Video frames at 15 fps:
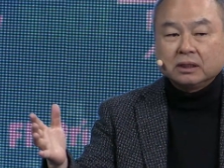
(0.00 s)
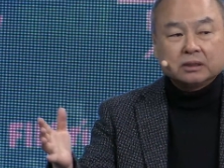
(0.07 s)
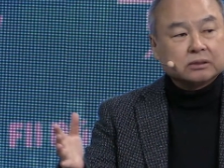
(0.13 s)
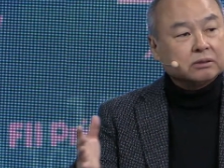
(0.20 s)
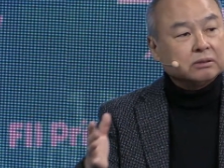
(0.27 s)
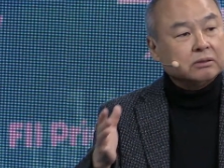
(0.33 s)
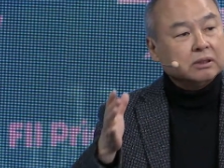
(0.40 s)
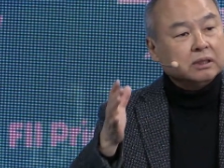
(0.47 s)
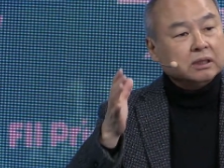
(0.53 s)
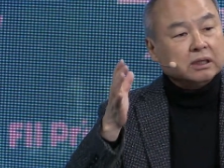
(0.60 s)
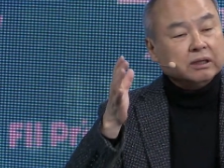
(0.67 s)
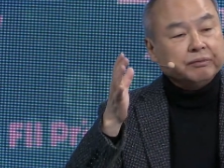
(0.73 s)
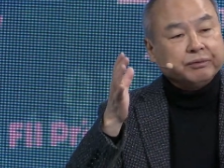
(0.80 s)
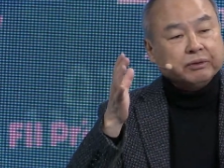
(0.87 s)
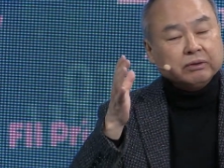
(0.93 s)
So
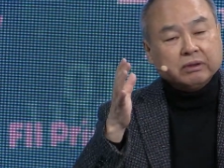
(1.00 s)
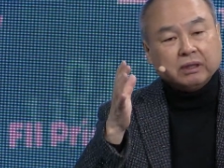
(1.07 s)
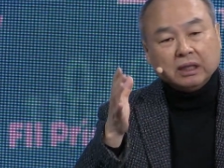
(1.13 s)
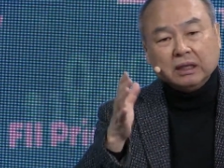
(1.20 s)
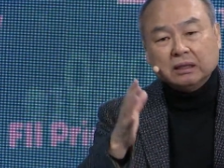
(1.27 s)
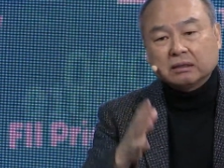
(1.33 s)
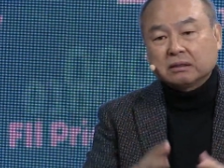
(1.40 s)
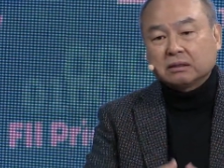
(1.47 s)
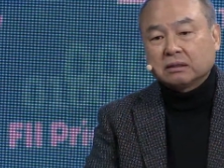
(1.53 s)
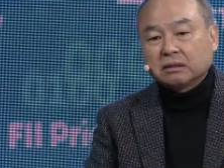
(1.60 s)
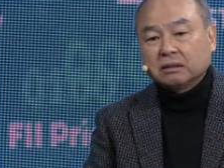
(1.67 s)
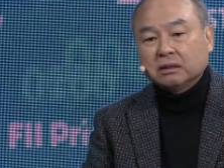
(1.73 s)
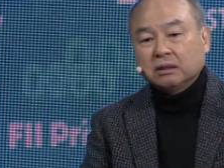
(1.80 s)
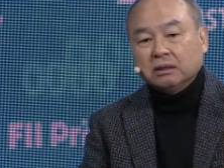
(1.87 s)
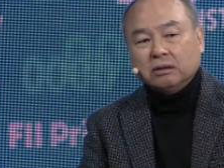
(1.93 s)
if you think,
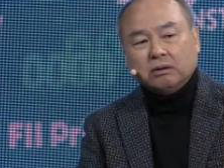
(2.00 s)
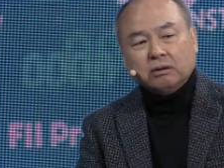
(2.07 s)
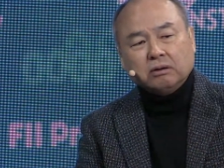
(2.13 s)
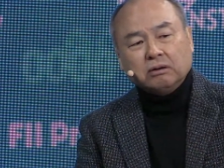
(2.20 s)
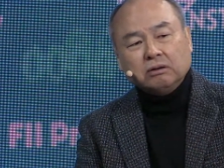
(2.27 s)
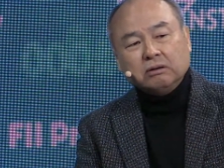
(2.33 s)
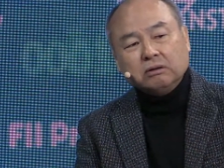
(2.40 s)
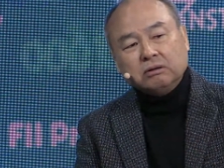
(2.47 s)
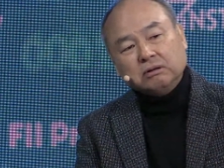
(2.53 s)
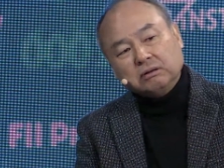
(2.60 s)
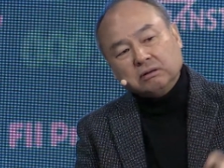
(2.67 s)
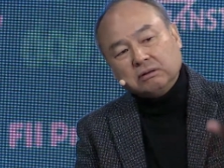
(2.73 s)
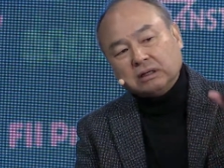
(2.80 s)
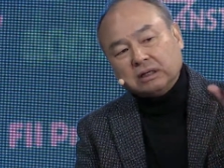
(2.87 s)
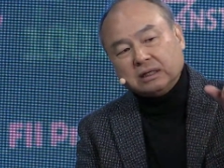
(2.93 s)

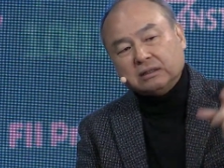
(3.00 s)
oh,